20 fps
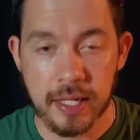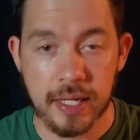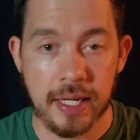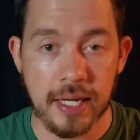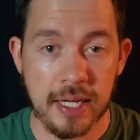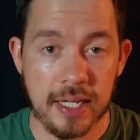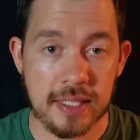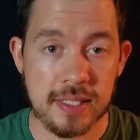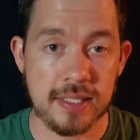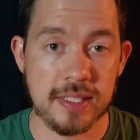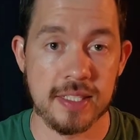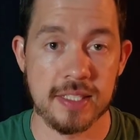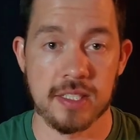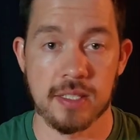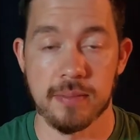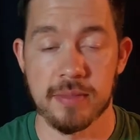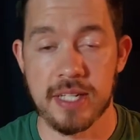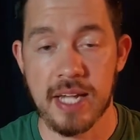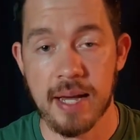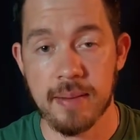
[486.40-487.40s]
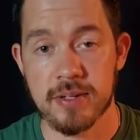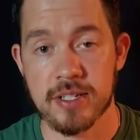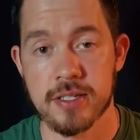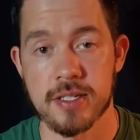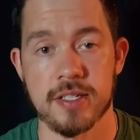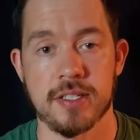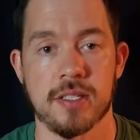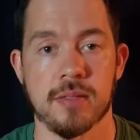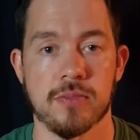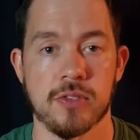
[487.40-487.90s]
hit system, damage
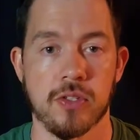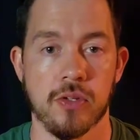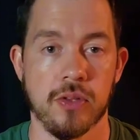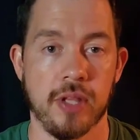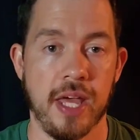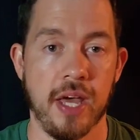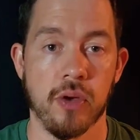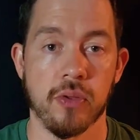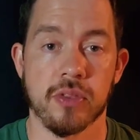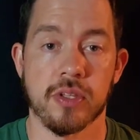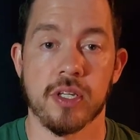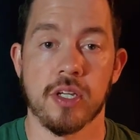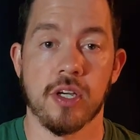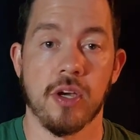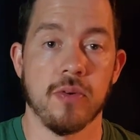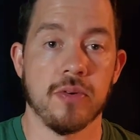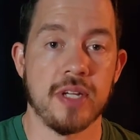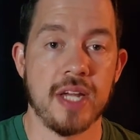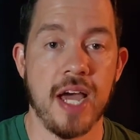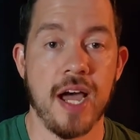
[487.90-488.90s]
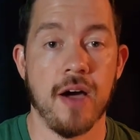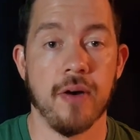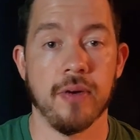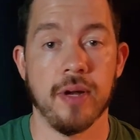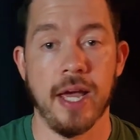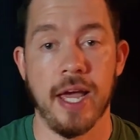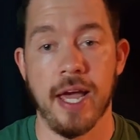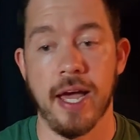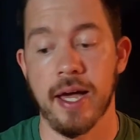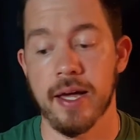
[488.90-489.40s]
system, so the health can go down,
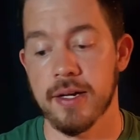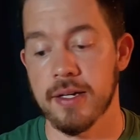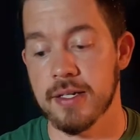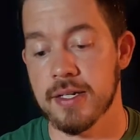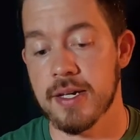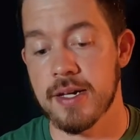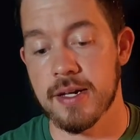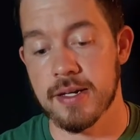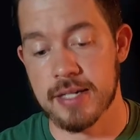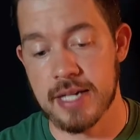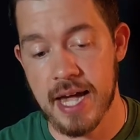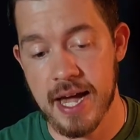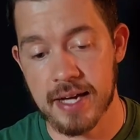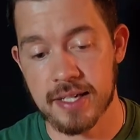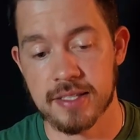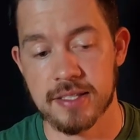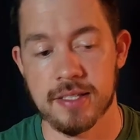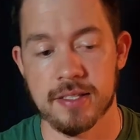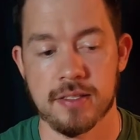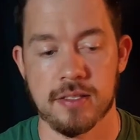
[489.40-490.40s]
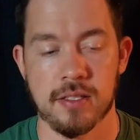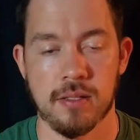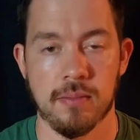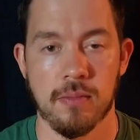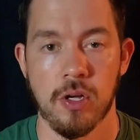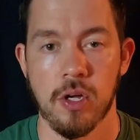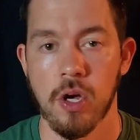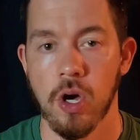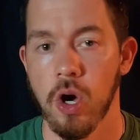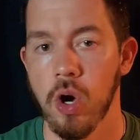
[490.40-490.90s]
add an attack system,
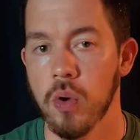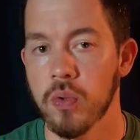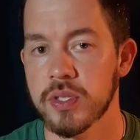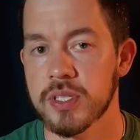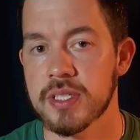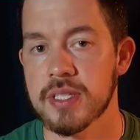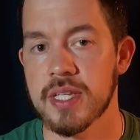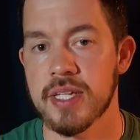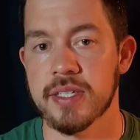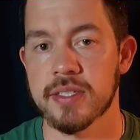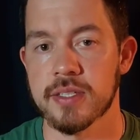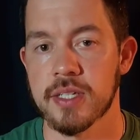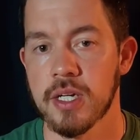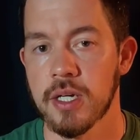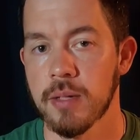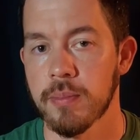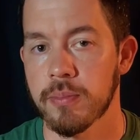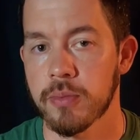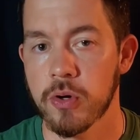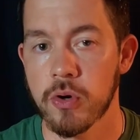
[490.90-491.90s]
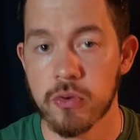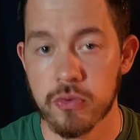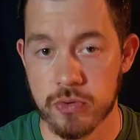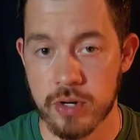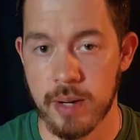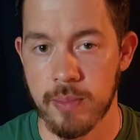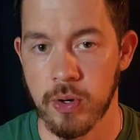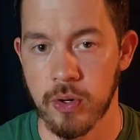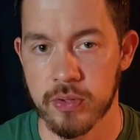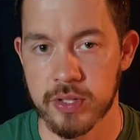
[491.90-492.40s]
all these things,
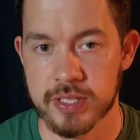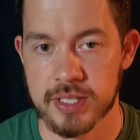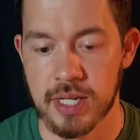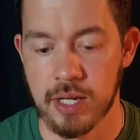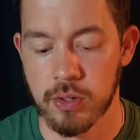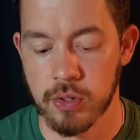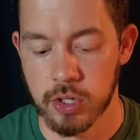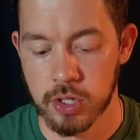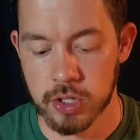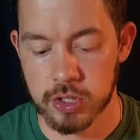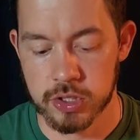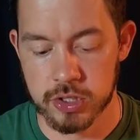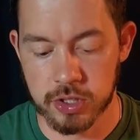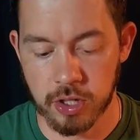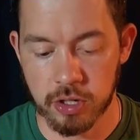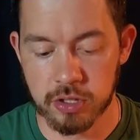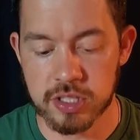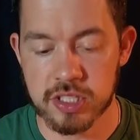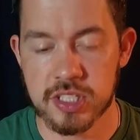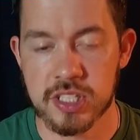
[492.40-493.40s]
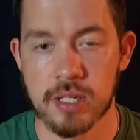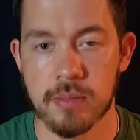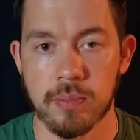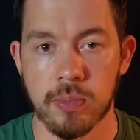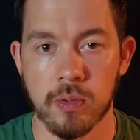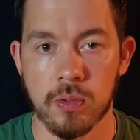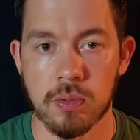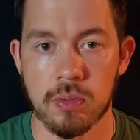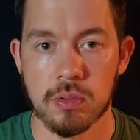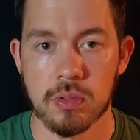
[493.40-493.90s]
program all these out. Start
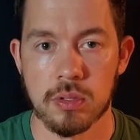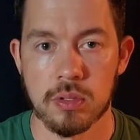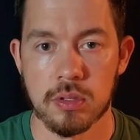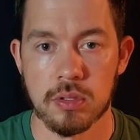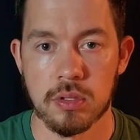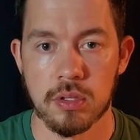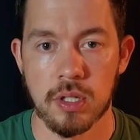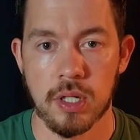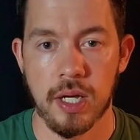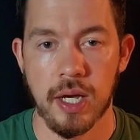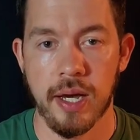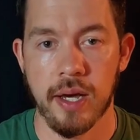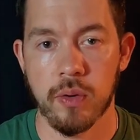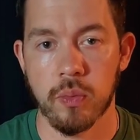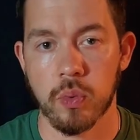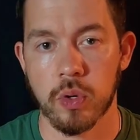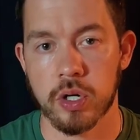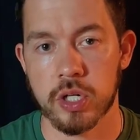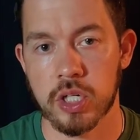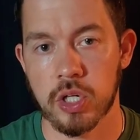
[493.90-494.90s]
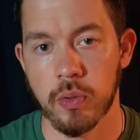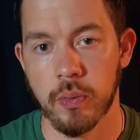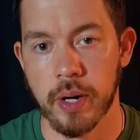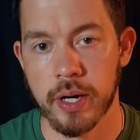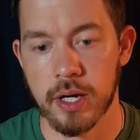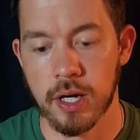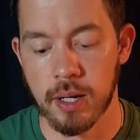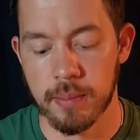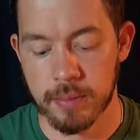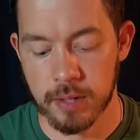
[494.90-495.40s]
simple and work your
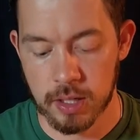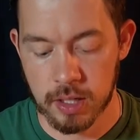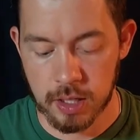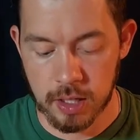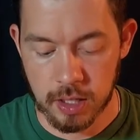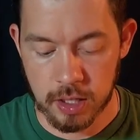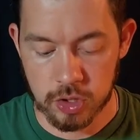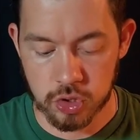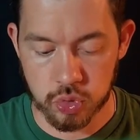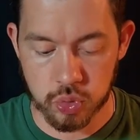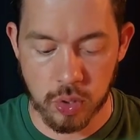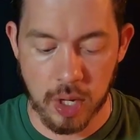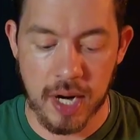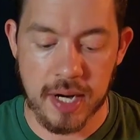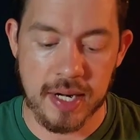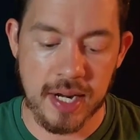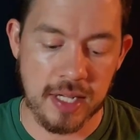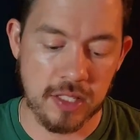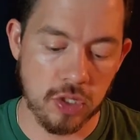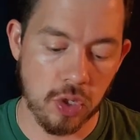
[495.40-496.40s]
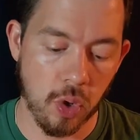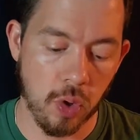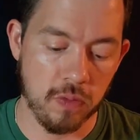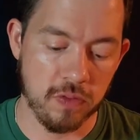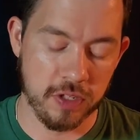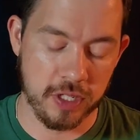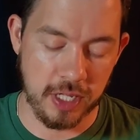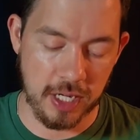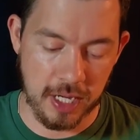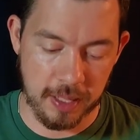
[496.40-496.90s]
way up. Try not to
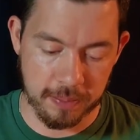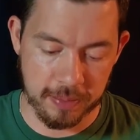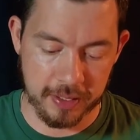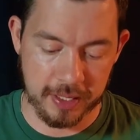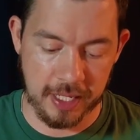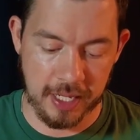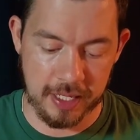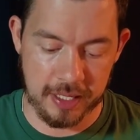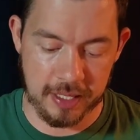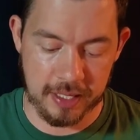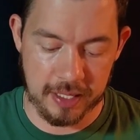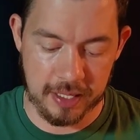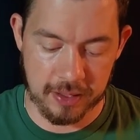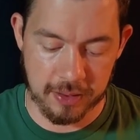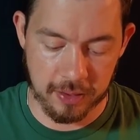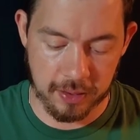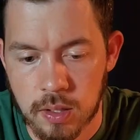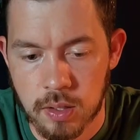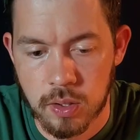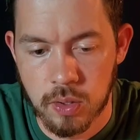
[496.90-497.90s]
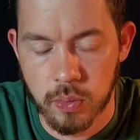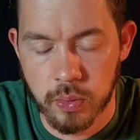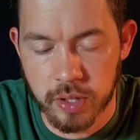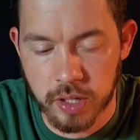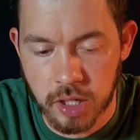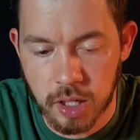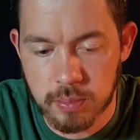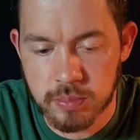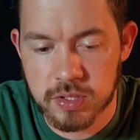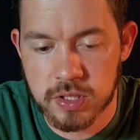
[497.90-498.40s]
overcomplicate it either. When it
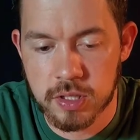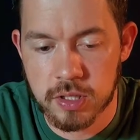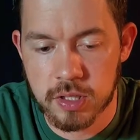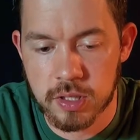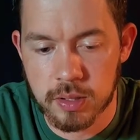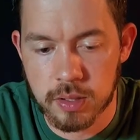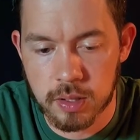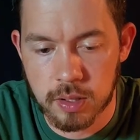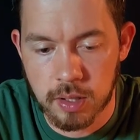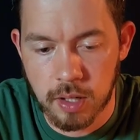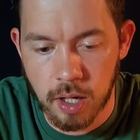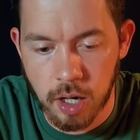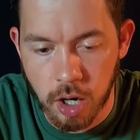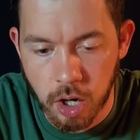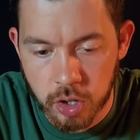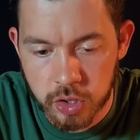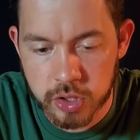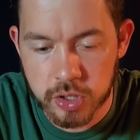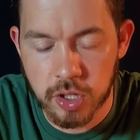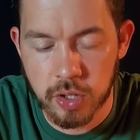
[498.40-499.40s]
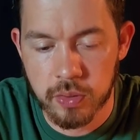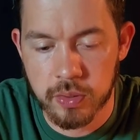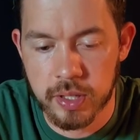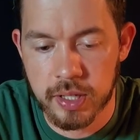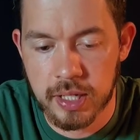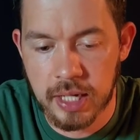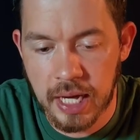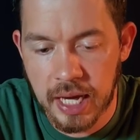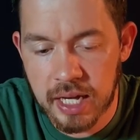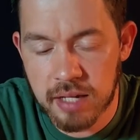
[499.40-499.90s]
comes to hard
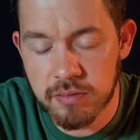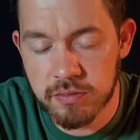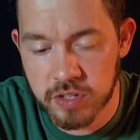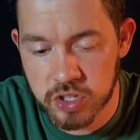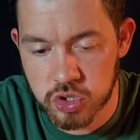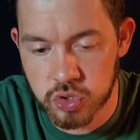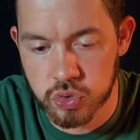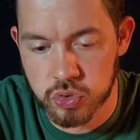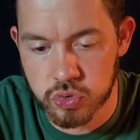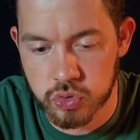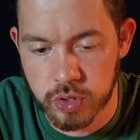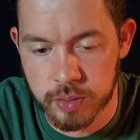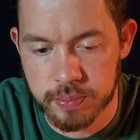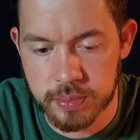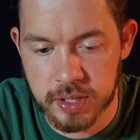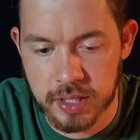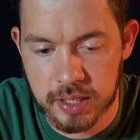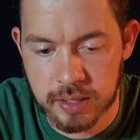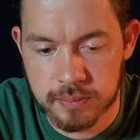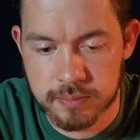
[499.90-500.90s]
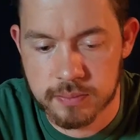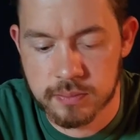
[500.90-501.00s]
coding and visual scripting,